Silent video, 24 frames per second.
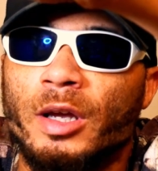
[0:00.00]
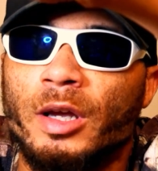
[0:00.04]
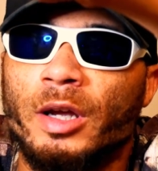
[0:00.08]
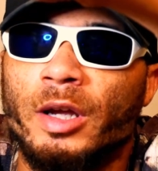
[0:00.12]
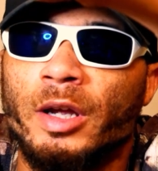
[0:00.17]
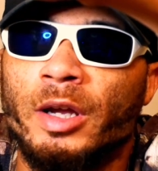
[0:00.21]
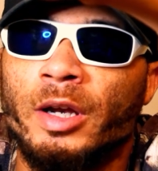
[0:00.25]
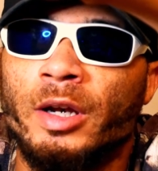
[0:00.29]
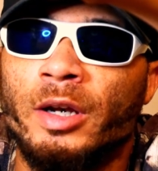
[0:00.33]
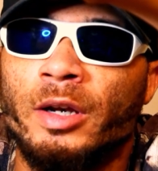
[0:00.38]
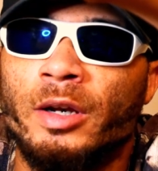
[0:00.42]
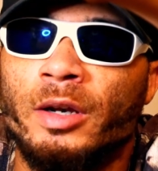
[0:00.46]

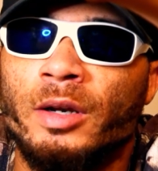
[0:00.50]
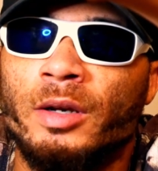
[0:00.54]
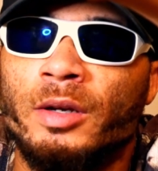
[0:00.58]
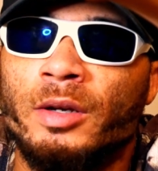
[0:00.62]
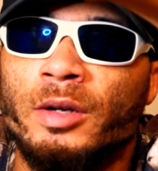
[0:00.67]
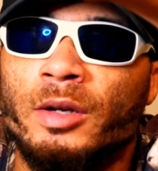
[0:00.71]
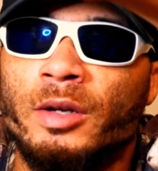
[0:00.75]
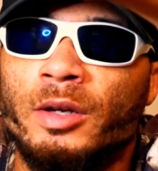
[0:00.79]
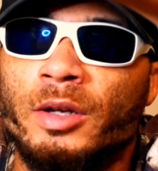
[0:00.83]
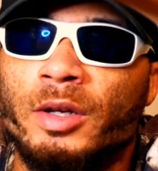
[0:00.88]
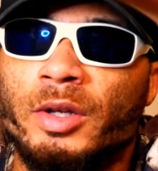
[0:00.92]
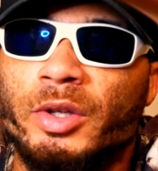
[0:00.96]
and
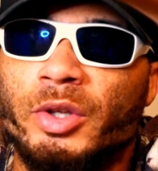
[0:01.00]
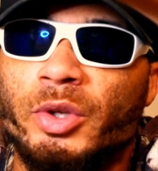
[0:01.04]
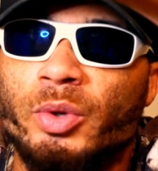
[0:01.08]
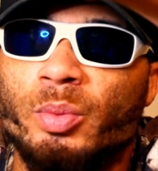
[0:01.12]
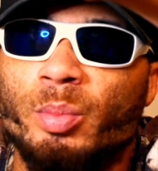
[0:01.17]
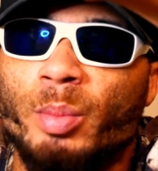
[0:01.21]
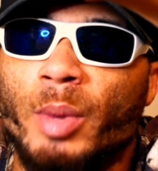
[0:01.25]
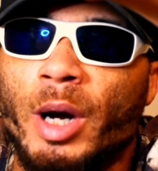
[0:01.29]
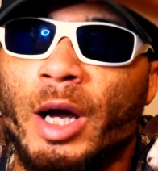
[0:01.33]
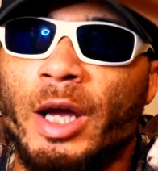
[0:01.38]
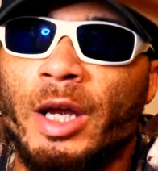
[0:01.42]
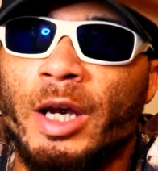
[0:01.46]
you
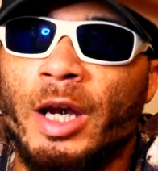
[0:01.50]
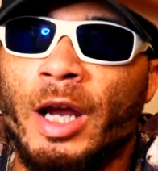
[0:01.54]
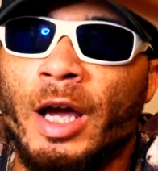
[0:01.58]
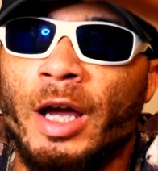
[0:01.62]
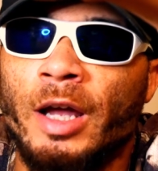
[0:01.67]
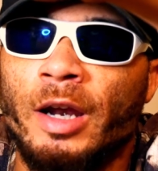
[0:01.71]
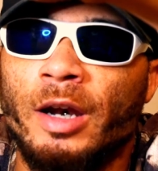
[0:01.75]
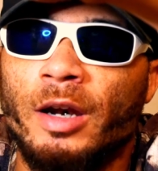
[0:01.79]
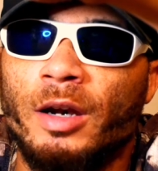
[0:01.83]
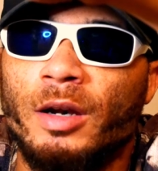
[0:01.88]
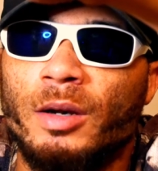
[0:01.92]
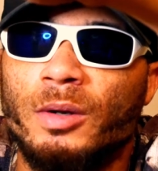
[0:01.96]
might
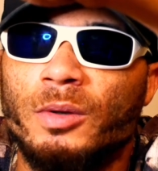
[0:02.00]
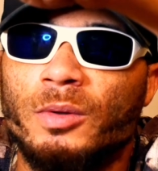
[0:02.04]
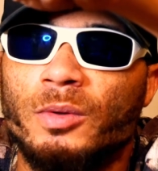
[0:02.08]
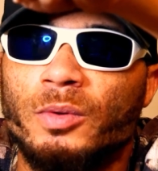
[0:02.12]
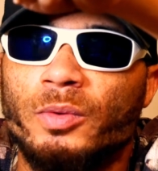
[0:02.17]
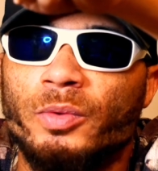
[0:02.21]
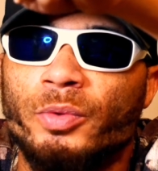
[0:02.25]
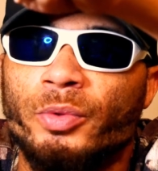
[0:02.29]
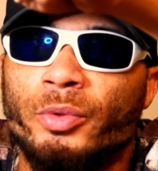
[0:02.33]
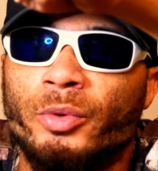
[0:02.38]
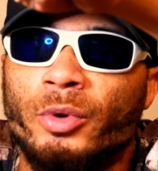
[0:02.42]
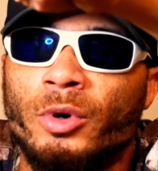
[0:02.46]
not
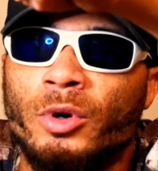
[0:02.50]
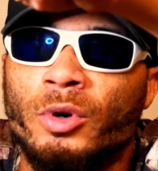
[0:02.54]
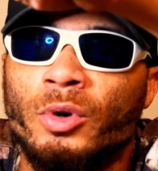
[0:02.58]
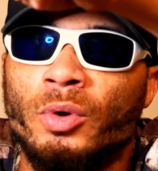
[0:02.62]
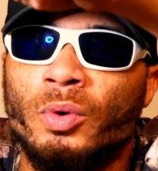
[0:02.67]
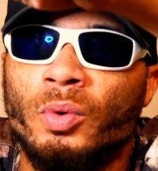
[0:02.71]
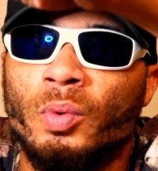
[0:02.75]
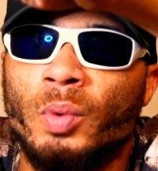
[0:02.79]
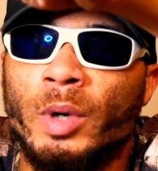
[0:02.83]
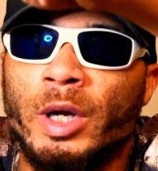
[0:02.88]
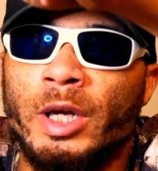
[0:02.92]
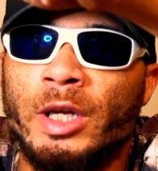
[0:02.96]
throw
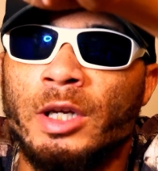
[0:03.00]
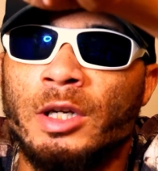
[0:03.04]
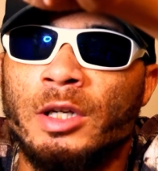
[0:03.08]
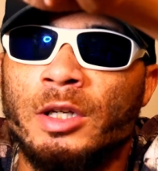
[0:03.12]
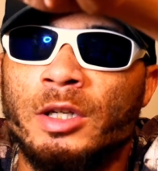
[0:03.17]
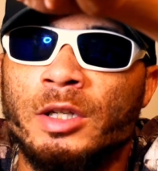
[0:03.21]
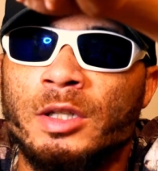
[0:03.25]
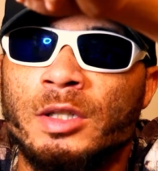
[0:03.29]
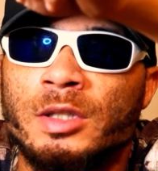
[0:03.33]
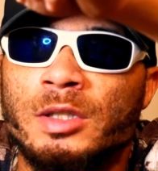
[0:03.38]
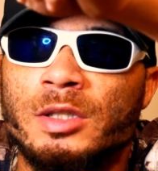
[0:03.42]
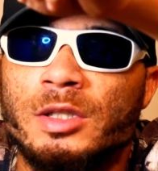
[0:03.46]

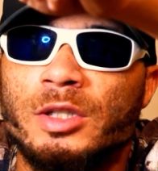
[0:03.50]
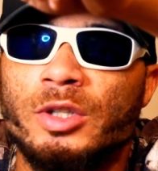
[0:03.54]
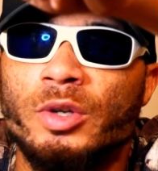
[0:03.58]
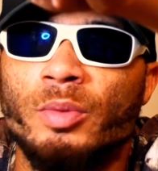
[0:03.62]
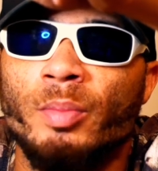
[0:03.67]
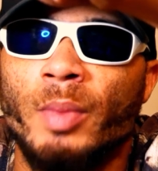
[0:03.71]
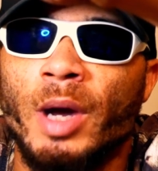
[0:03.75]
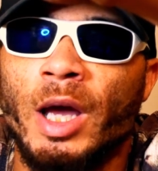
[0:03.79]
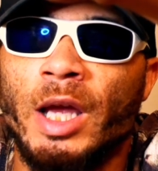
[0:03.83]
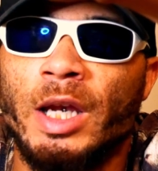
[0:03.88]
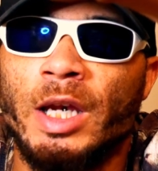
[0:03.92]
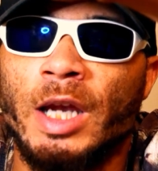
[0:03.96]
weightless, you
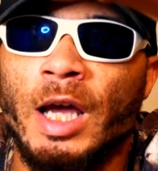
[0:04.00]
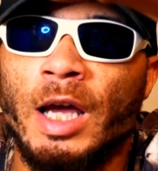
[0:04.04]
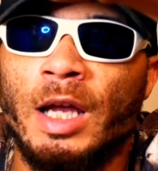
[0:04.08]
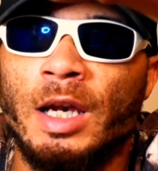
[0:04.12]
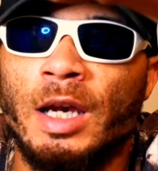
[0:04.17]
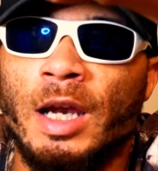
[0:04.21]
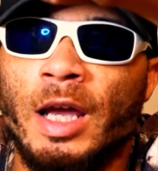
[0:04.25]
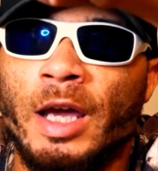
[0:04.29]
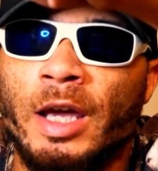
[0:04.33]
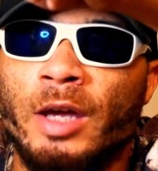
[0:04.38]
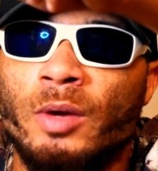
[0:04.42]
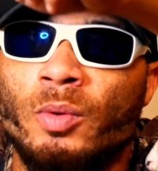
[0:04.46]
might not
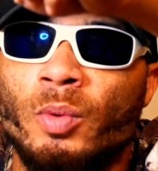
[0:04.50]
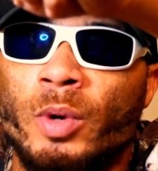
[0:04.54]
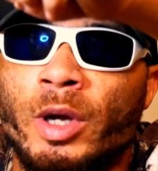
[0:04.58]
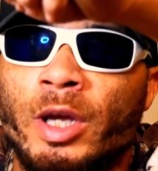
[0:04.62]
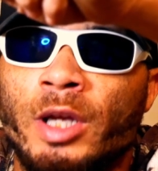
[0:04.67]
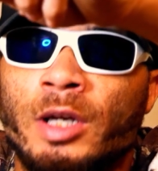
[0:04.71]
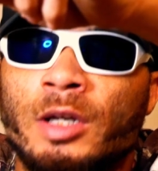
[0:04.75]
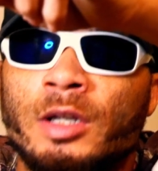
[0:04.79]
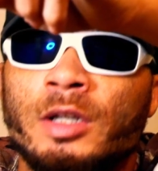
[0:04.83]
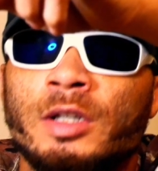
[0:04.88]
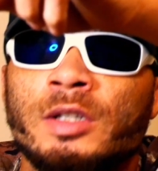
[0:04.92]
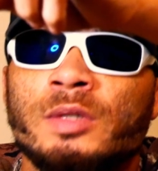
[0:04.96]
like
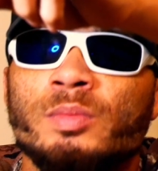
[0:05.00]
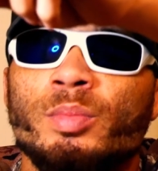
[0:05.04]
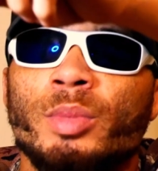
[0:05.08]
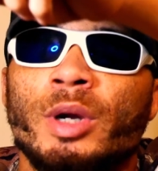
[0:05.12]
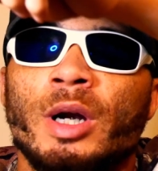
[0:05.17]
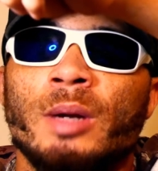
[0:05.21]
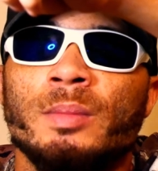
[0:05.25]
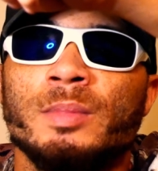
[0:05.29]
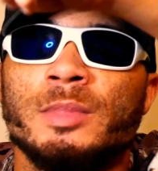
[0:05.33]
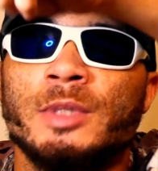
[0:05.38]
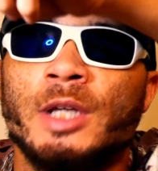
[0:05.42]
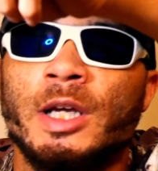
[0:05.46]
weightless, but
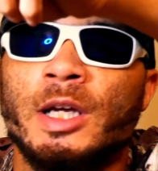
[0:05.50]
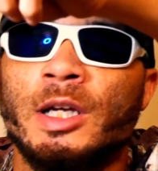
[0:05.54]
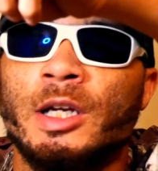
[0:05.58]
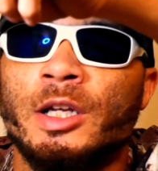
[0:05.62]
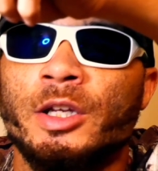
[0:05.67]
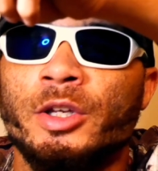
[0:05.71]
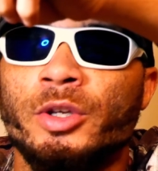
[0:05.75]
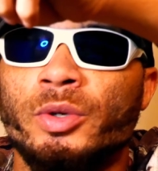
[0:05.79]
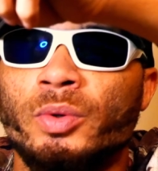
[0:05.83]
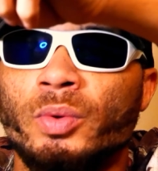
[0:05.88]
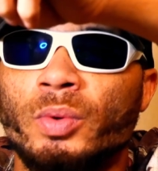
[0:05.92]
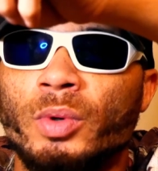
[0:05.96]
I'm
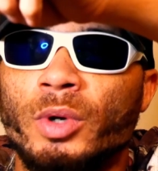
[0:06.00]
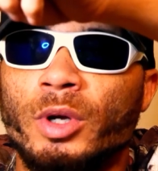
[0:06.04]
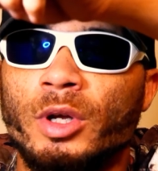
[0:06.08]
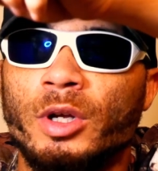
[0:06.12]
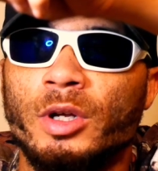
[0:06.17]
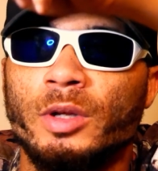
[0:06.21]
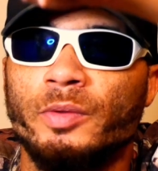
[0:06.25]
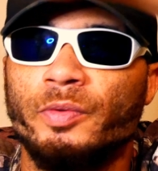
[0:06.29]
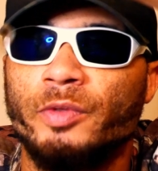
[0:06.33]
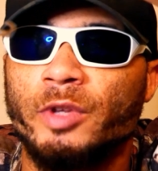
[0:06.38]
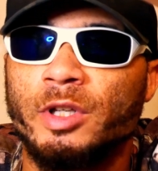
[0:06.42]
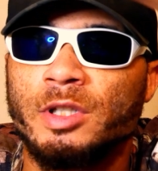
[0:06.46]
telling you,
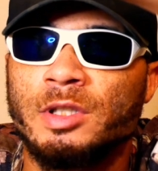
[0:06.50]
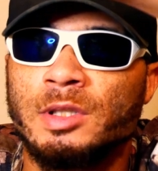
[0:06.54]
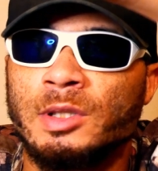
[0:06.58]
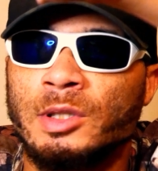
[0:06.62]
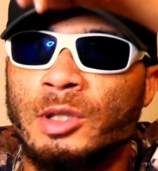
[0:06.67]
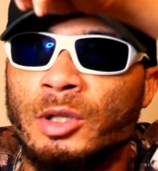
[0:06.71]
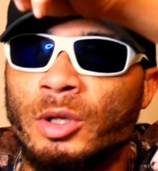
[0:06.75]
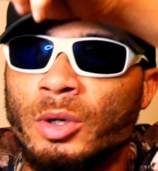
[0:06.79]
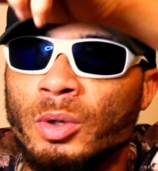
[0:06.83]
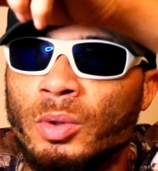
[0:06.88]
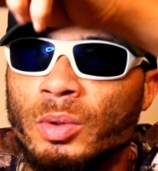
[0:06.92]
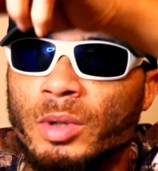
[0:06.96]
this
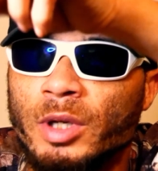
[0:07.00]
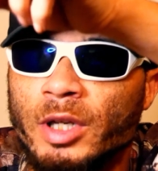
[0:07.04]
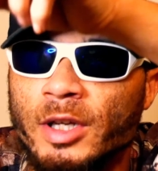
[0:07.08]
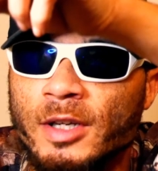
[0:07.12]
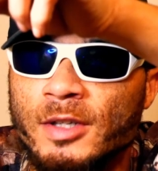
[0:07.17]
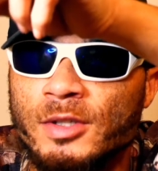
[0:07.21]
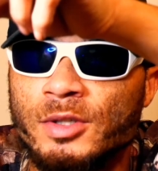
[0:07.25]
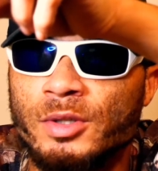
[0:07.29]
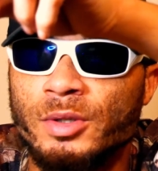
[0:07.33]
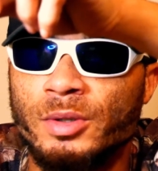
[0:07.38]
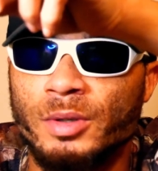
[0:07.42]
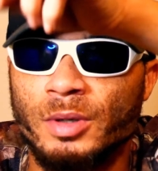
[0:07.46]
little
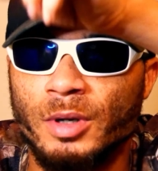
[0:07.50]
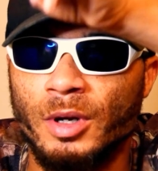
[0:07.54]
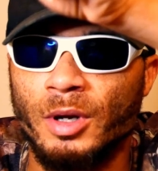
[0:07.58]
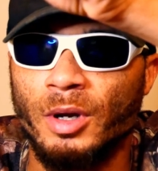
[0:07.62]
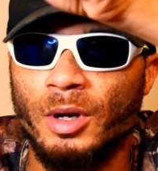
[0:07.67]
lizard